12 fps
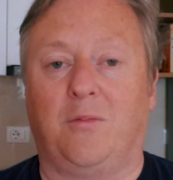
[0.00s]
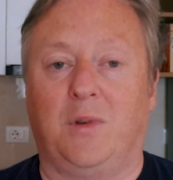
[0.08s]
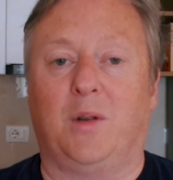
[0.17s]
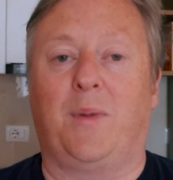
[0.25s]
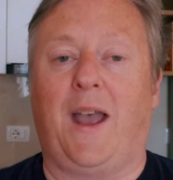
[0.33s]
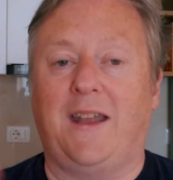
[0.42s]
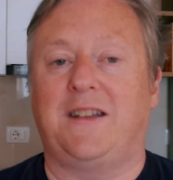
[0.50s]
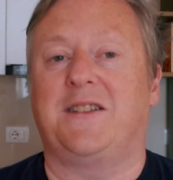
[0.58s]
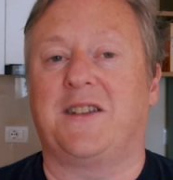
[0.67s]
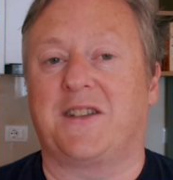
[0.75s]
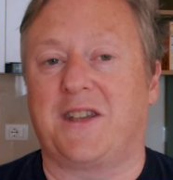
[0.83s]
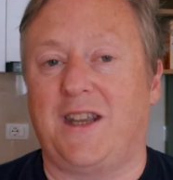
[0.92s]
we'll be heading
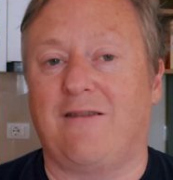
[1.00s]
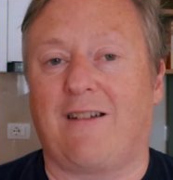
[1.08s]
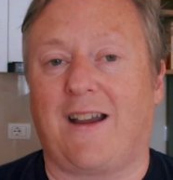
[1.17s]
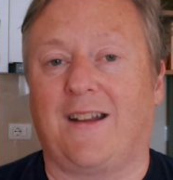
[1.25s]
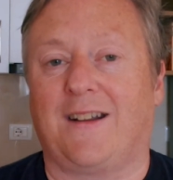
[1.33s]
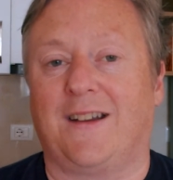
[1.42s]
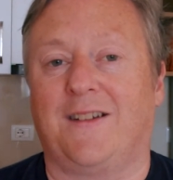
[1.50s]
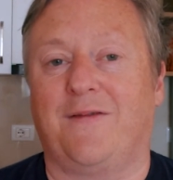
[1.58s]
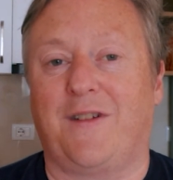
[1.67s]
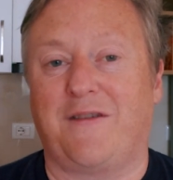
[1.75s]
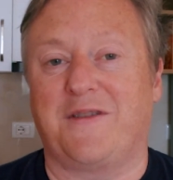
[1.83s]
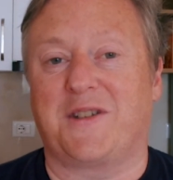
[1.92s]
to Tirana
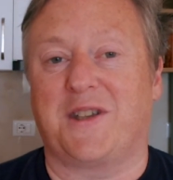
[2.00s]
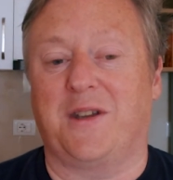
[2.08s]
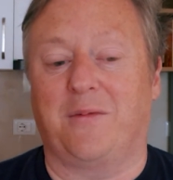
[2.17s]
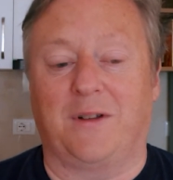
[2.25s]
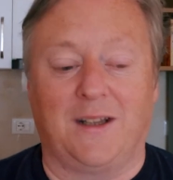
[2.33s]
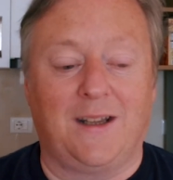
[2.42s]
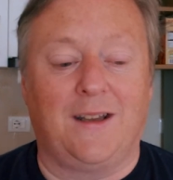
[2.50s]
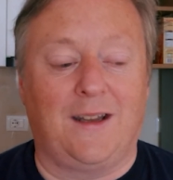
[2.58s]
very soon.